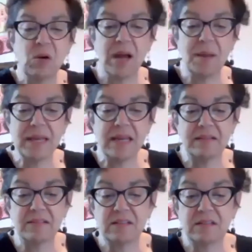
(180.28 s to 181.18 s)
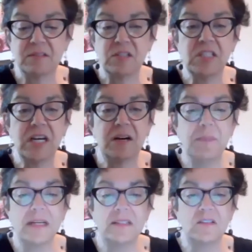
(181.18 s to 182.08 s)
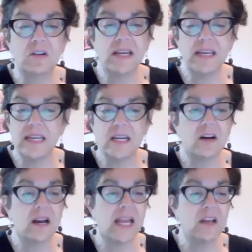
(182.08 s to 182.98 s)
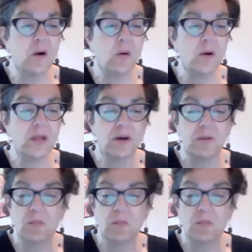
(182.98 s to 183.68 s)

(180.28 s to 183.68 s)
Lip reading: I'm going to share my screen here and go to your